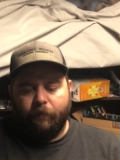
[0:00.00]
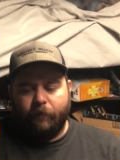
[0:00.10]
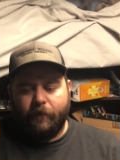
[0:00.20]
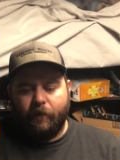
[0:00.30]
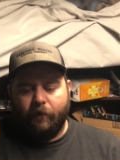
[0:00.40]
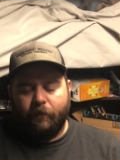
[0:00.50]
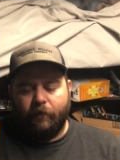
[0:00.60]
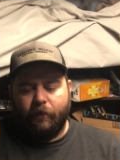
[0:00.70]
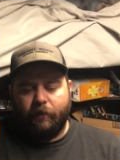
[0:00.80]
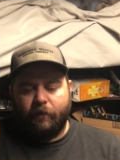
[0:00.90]
So
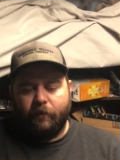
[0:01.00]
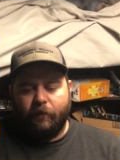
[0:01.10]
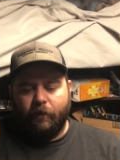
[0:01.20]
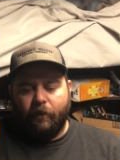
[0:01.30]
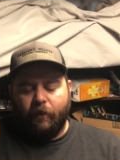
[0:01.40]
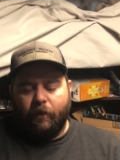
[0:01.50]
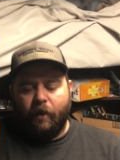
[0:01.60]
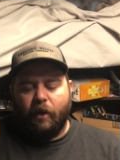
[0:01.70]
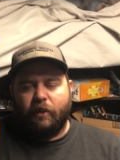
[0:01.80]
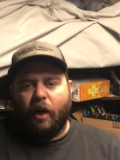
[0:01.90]
it's
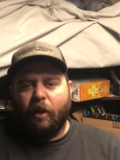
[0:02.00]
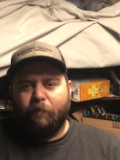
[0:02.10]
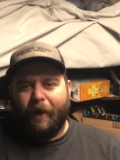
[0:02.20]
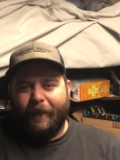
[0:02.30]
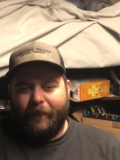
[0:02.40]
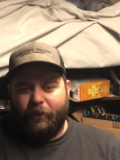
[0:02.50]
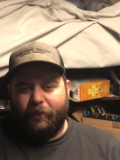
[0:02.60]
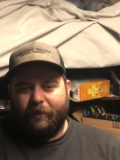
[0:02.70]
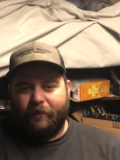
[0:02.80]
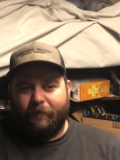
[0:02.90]
not tongue bitey,
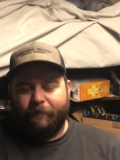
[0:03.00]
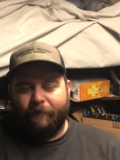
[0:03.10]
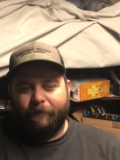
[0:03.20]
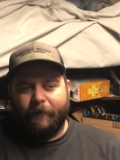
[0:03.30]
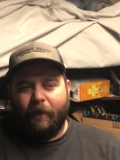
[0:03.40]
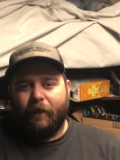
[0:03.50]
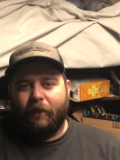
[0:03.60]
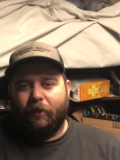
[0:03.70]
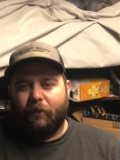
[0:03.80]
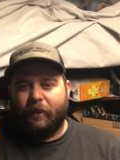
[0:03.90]
just a
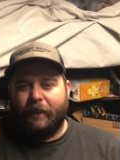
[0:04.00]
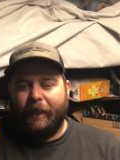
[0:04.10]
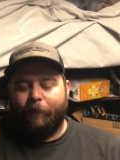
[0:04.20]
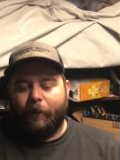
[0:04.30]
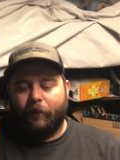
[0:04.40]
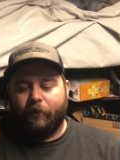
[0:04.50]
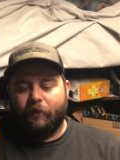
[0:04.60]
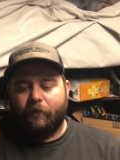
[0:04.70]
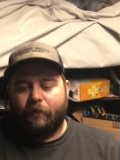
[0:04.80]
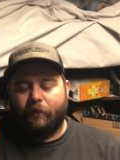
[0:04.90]
little steamy.
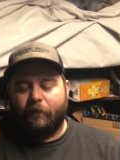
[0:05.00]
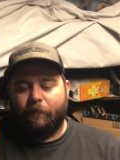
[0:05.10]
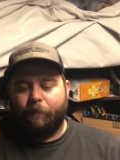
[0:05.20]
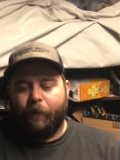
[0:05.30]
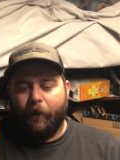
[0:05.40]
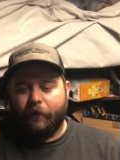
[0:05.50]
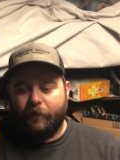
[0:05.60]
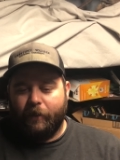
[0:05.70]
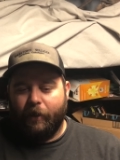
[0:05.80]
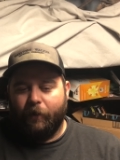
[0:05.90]
There's parts
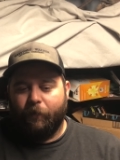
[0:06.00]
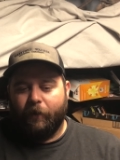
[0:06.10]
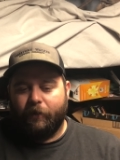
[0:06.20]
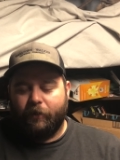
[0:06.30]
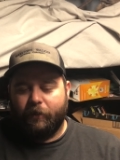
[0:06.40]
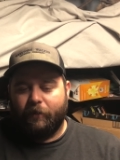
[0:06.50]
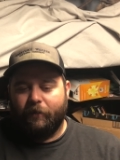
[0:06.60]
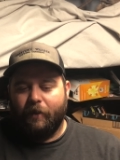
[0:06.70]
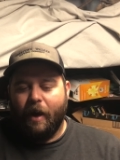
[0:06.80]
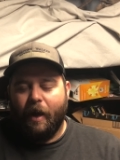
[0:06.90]
there where it's just
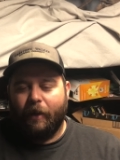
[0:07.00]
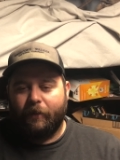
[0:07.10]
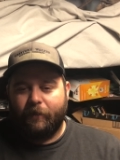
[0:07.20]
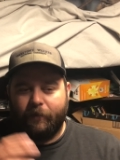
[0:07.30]
not